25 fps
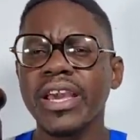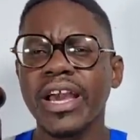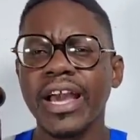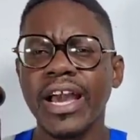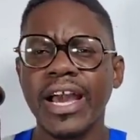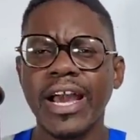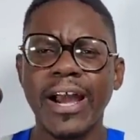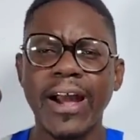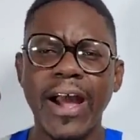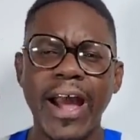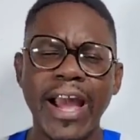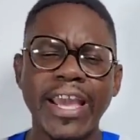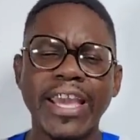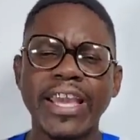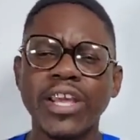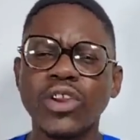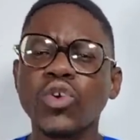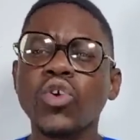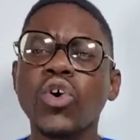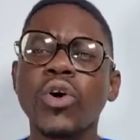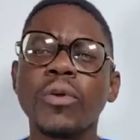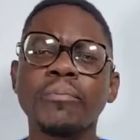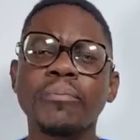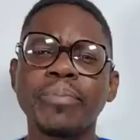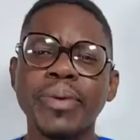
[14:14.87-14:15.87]
I can
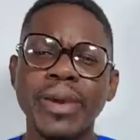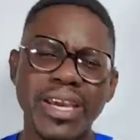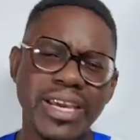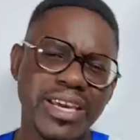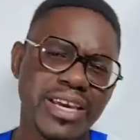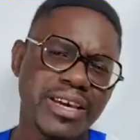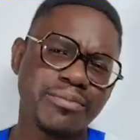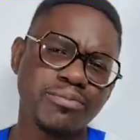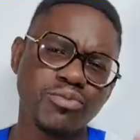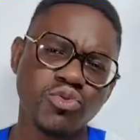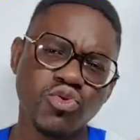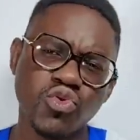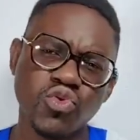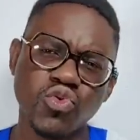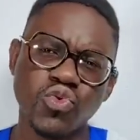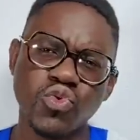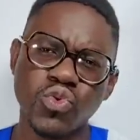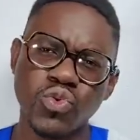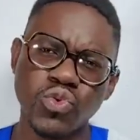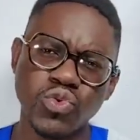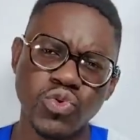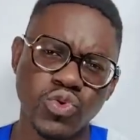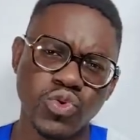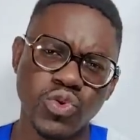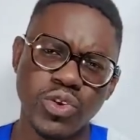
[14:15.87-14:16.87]
compare him
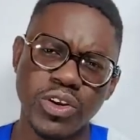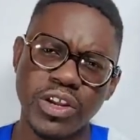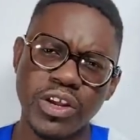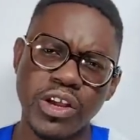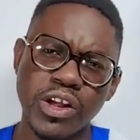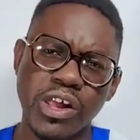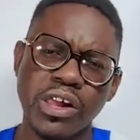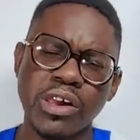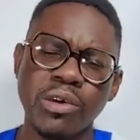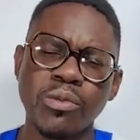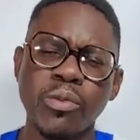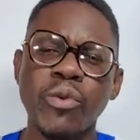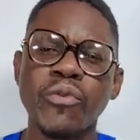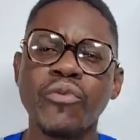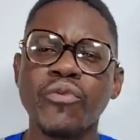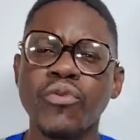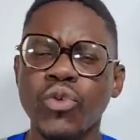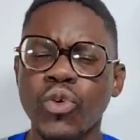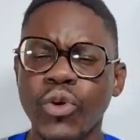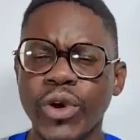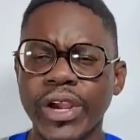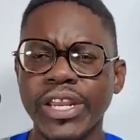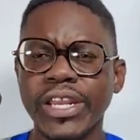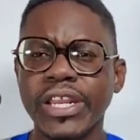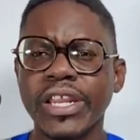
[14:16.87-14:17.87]
to
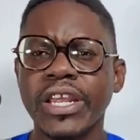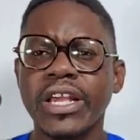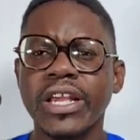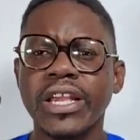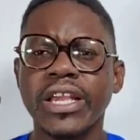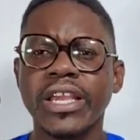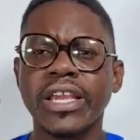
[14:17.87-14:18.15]
Floyd